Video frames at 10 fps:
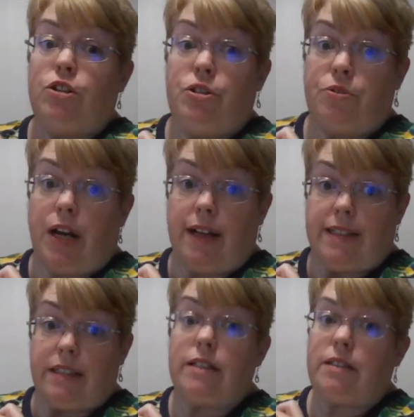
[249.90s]
2
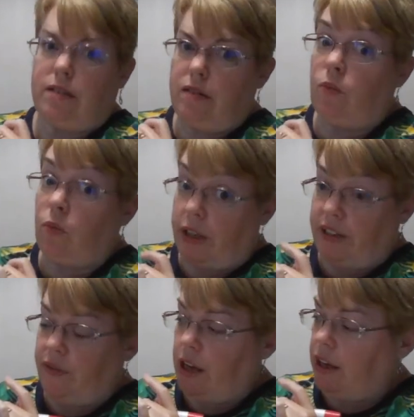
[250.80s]
consonants, we
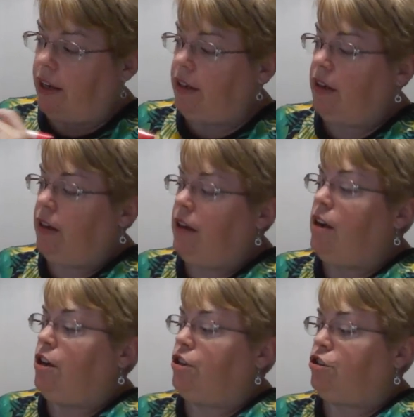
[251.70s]
divide.
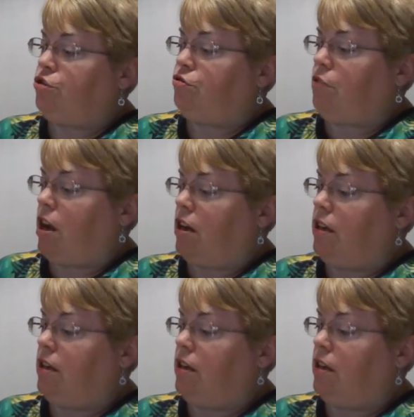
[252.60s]
Shun.